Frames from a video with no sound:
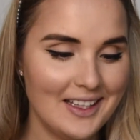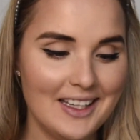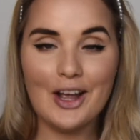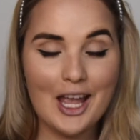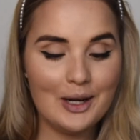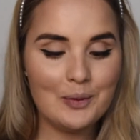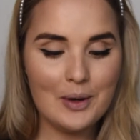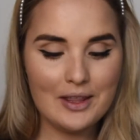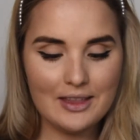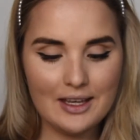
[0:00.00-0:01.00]
Go in
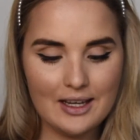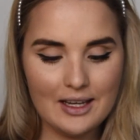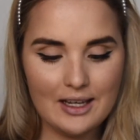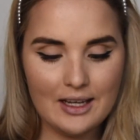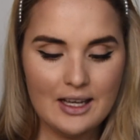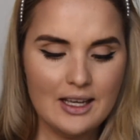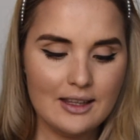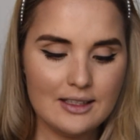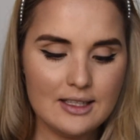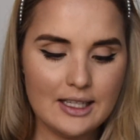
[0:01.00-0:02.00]
with this is